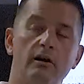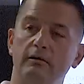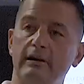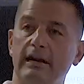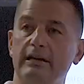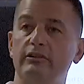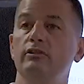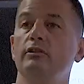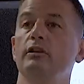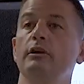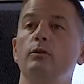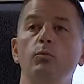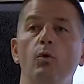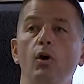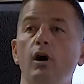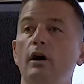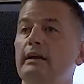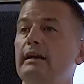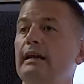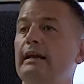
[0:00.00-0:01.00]
are actually
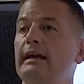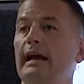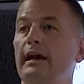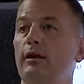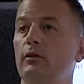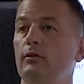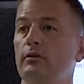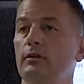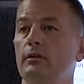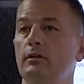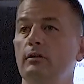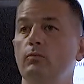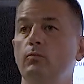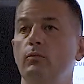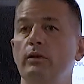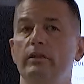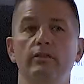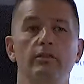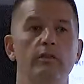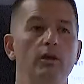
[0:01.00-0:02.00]
walking out
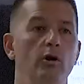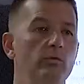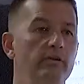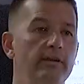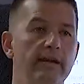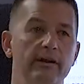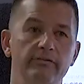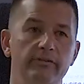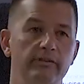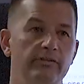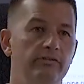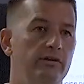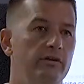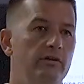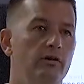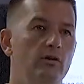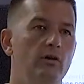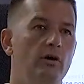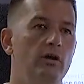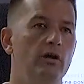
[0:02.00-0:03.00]
with no deficit
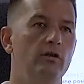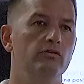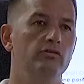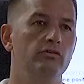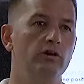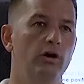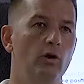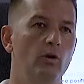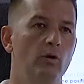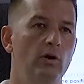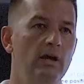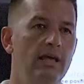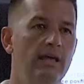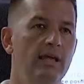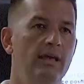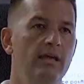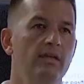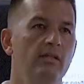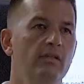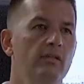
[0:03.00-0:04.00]
at all. So
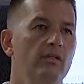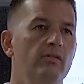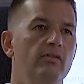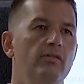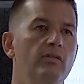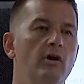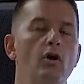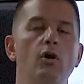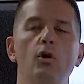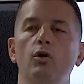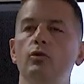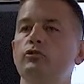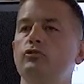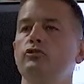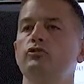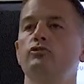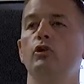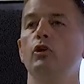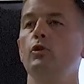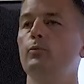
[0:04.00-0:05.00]
the whole
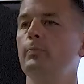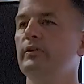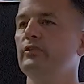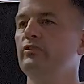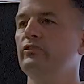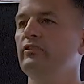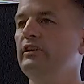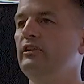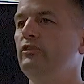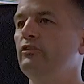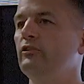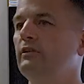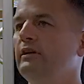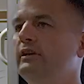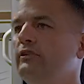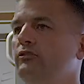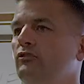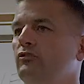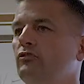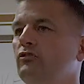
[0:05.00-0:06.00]
stroke procedure
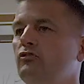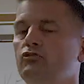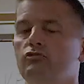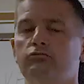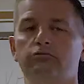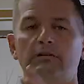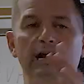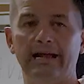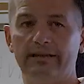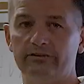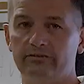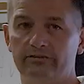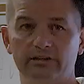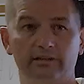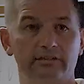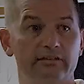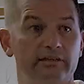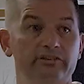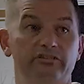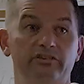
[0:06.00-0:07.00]
has
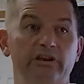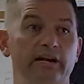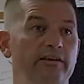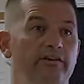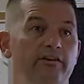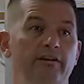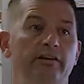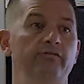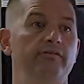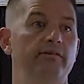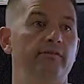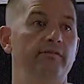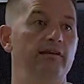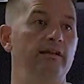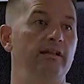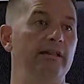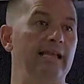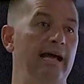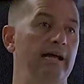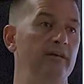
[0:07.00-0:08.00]
drastically changed, even in
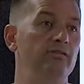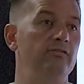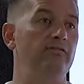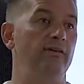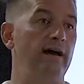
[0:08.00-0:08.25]
the last